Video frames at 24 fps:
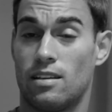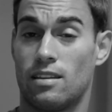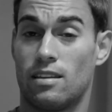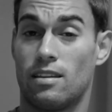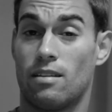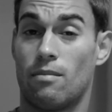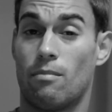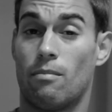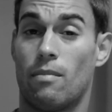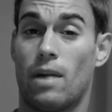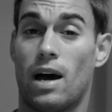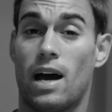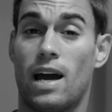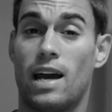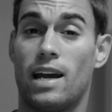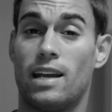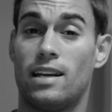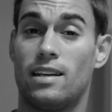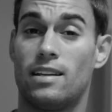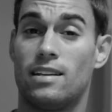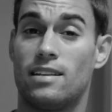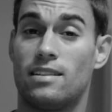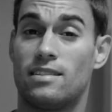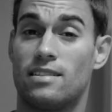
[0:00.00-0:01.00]
the
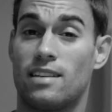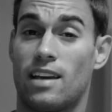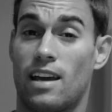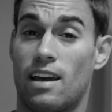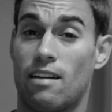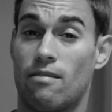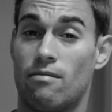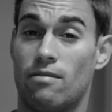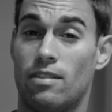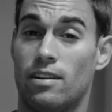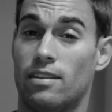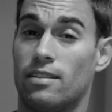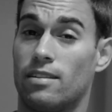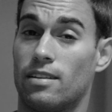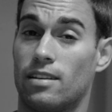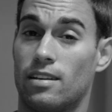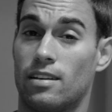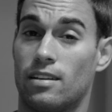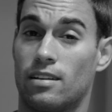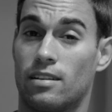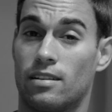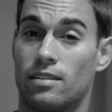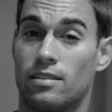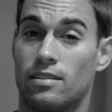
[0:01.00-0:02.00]
mind is everything,
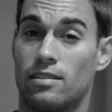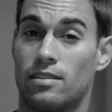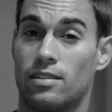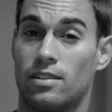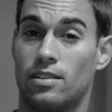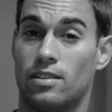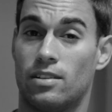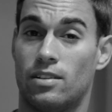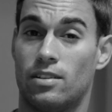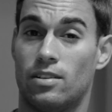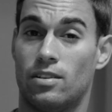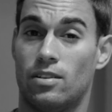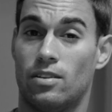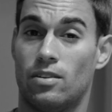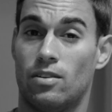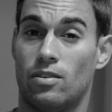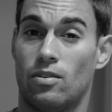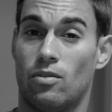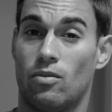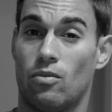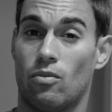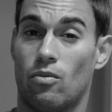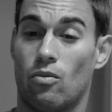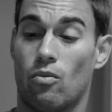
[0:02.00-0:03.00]

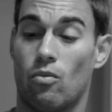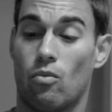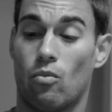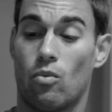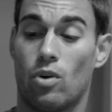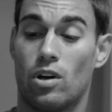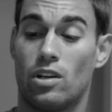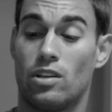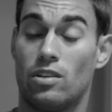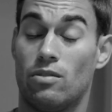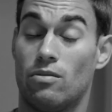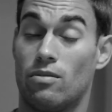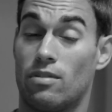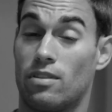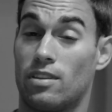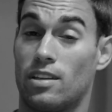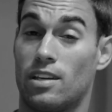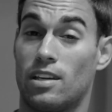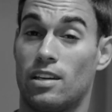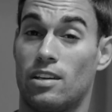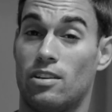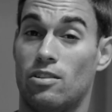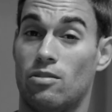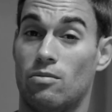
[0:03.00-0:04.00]
what you
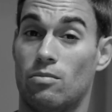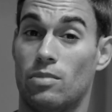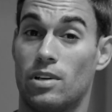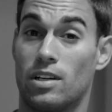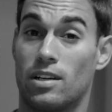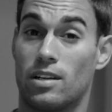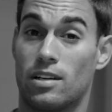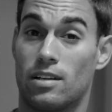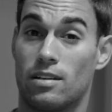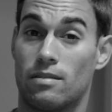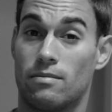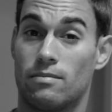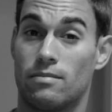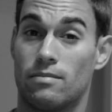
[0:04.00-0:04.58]
think you become.